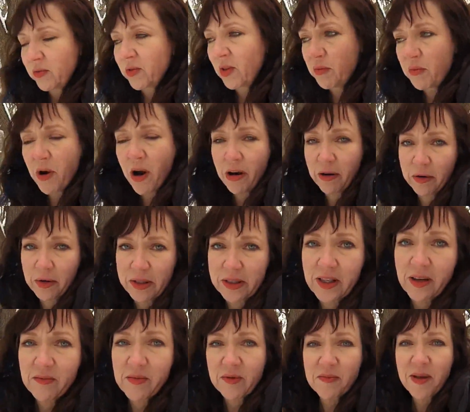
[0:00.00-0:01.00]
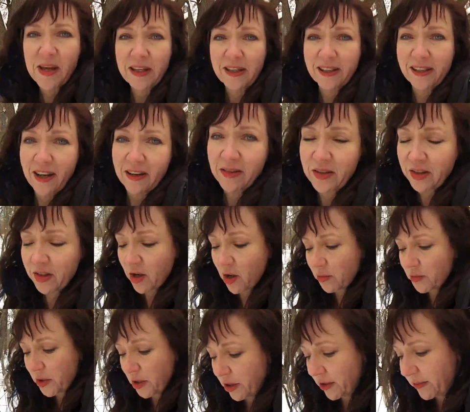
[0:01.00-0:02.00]
the progress I've been making on the
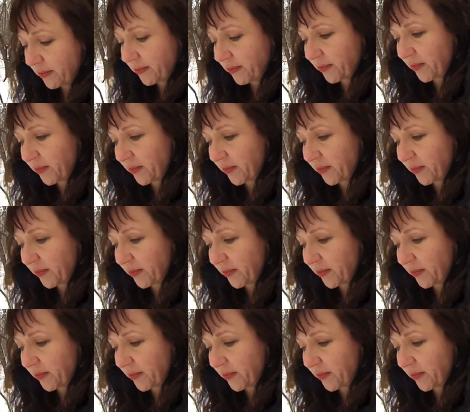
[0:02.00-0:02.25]
sculpture.